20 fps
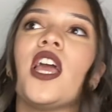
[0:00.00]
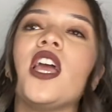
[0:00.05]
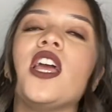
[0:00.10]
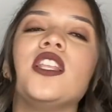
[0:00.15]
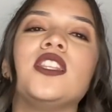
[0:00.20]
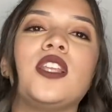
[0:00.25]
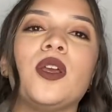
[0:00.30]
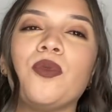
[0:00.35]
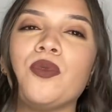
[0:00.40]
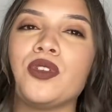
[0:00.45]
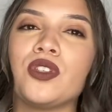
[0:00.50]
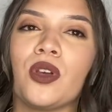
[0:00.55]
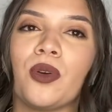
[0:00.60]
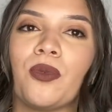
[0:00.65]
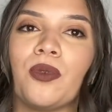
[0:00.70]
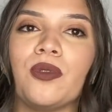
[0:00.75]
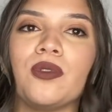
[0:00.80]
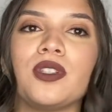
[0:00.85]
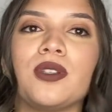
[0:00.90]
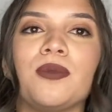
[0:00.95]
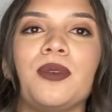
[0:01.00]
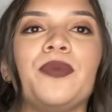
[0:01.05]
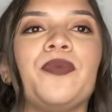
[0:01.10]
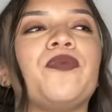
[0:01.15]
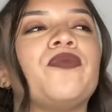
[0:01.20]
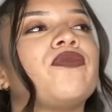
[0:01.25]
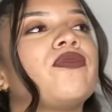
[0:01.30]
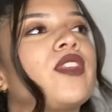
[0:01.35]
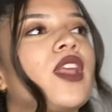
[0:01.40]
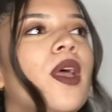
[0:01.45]
They were so rude to me.
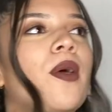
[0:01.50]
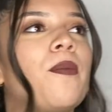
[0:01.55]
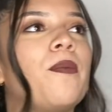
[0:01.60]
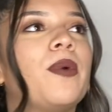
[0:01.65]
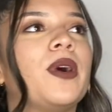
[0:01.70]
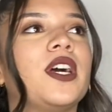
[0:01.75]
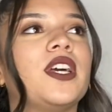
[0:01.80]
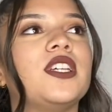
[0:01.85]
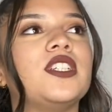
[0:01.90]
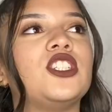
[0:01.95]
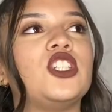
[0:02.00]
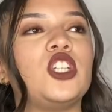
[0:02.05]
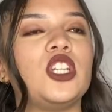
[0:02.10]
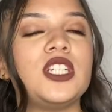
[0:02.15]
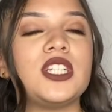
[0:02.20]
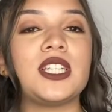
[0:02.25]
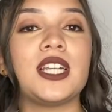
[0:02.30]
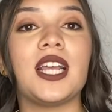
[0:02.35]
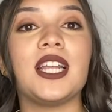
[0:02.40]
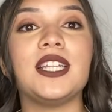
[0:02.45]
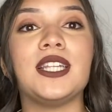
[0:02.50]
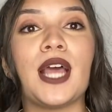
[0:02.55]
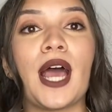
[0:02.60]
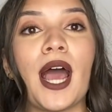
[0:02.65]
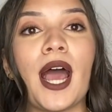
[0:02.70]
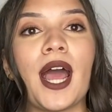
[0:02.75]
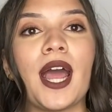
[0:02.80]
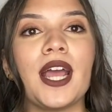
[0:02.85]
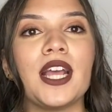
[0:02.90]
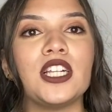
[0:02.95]
But she said
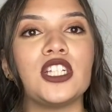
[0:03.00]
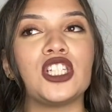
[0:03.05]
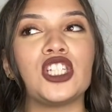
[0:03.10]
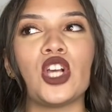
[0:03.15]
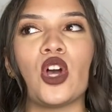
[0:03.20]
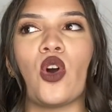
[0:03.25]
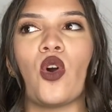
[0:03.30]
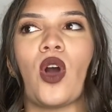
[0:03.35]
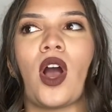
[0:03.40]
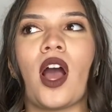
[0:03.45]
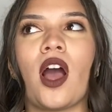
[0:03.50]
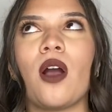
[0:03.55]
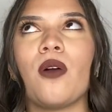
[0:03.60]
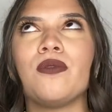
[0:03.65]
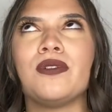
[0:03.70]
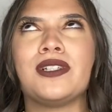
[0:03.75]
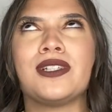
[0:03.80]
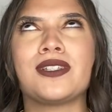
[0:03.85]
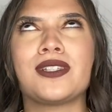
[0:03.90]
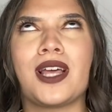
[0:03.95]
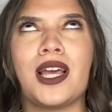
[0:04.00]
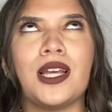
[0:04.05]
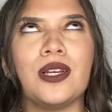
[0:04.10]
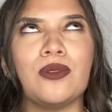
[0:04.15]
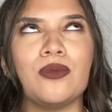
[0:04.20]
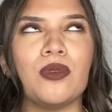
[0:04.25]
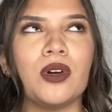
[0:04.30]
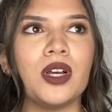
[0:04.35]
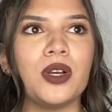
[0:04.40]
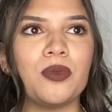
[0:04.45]
that. And so I was just like,
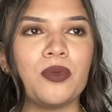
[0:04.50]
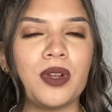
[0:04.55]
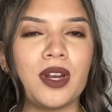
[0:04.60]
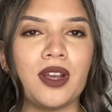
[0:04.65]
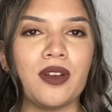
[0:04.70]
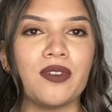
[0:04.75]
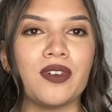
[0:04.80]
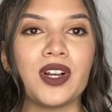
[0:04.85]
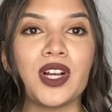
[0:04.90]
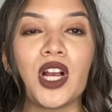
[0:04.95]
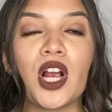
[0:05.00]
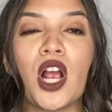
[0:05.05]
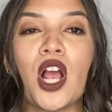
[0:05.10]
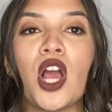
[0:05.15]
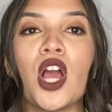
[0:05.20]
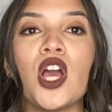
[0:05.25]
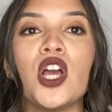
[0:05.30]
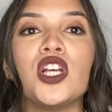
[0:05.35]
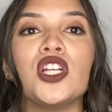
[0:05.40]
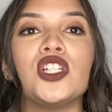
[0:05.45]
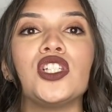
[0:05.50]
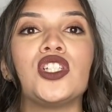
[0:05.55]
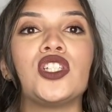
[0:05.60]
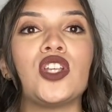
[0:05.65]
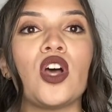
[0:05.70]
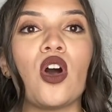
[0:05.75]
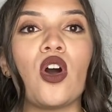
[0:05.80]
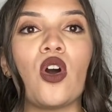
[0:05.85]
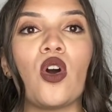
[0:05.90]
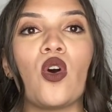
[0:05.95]
what, whatever.
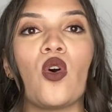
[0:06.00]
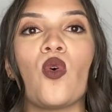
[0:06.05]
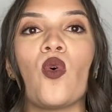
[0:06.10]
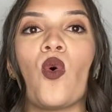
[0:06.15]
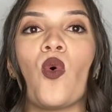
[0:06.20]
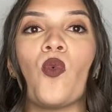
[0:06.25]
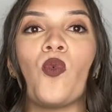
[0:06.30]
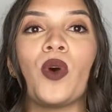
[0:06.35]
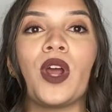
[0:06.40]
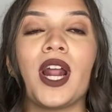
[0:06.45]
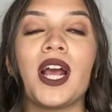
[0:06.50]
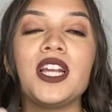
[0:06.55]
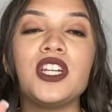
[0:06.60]
So when I